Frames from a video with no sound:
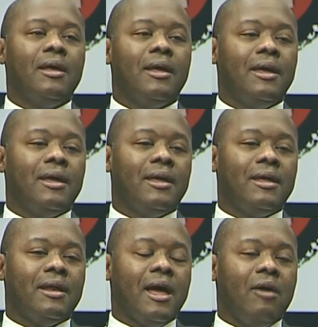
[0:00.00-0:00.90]

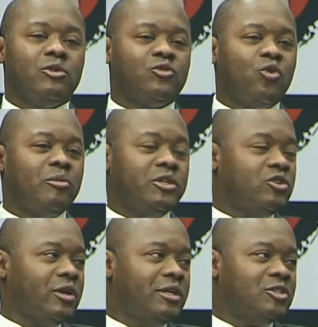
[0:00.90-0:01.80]
And I was formally
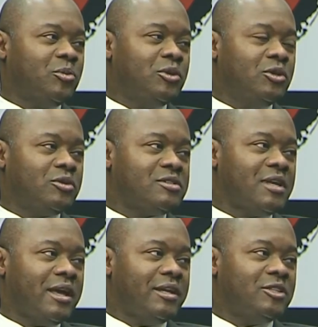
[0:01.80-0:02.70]
trained as a political
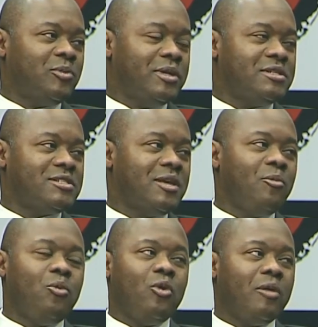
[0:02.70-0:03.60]
scientist, but at
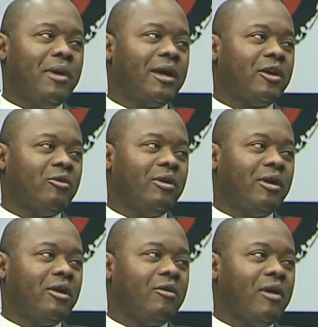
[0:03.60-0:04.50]
some point in my
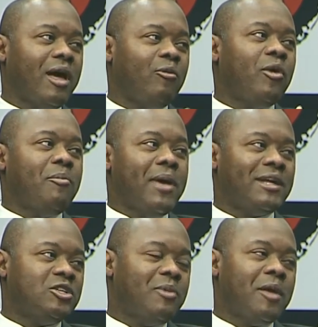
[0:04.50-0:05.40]
career, I went
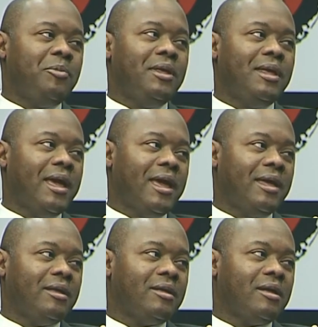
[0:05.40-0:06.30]
back to my
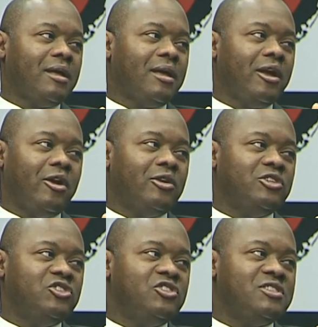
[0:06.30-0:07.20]
PA uh,
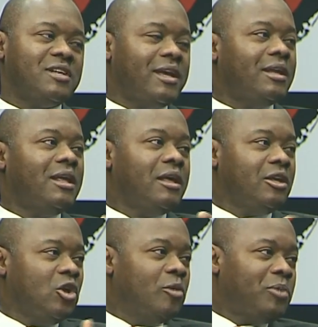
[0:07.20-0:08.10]
heritage and said,
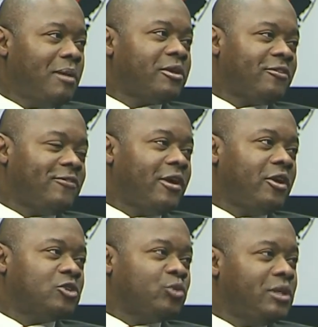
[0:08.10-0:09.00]
you know, in public
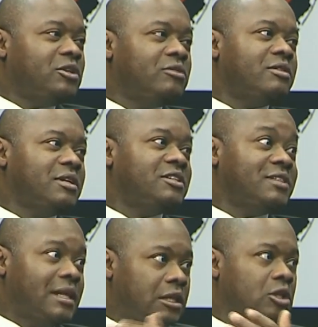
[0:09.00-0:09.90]
affairs, we do
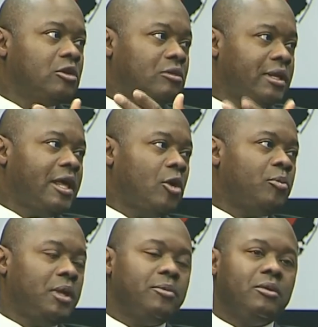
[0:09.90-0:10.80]
things that literally
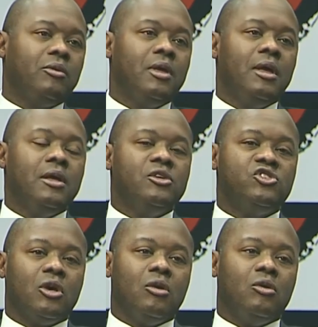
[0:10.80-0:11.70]
help people.
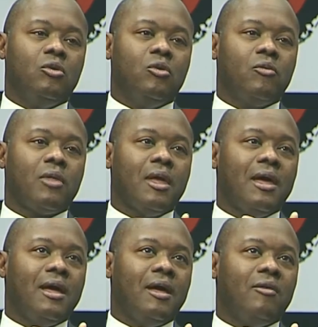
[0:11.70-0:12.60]
So,
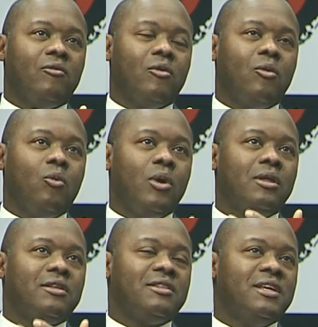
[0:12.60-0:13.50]
um,
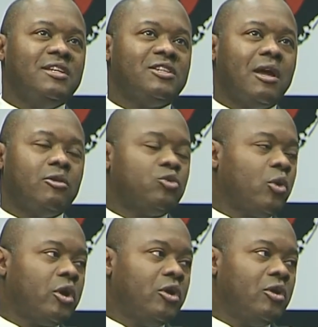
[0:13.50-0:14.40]
one of the things that I was
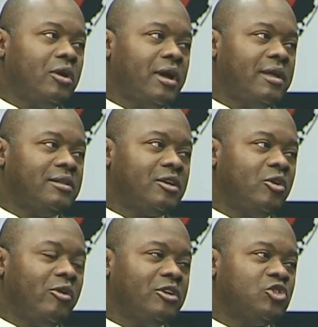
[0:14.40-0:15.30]
working on at the
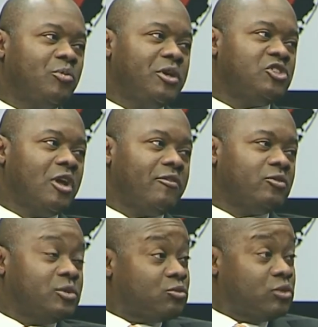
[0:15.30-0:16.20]
Congressional Budget
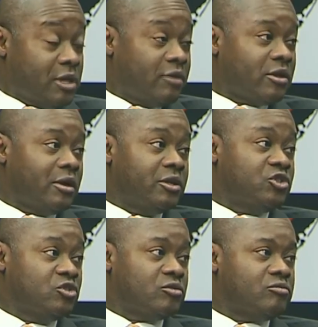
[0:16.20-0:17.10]
Office was, was healthcare
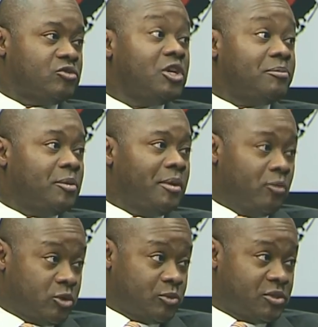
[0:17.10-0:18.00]
issues, CHIP to be
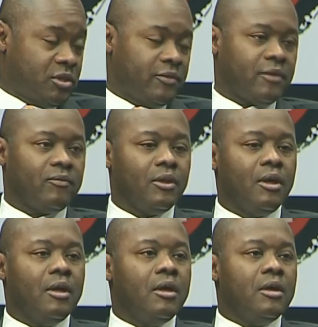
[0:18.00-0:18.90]
more specific.
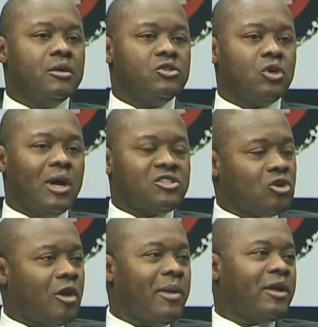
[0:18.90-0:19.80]
Okay. So I
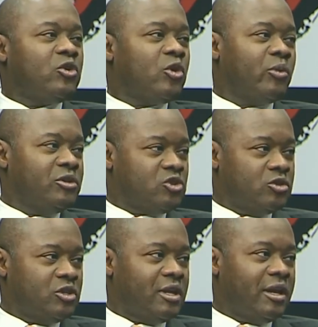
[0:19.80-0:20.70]
started back doing
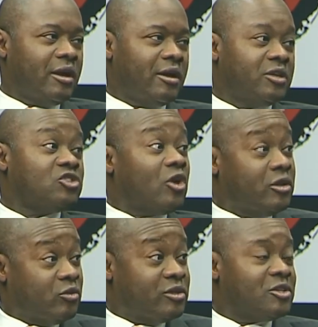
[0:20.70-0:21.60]
research in that area,
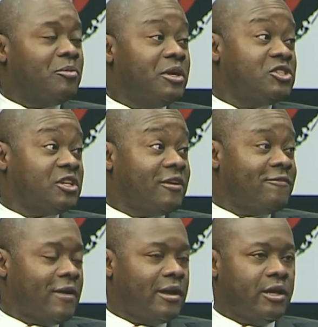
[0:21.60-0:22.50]
started doing some budgeting
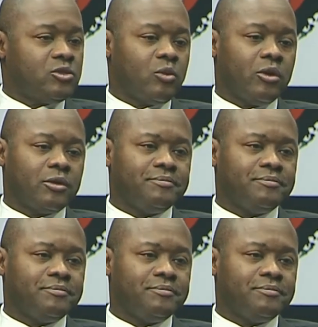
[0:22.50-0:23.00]
and finance work.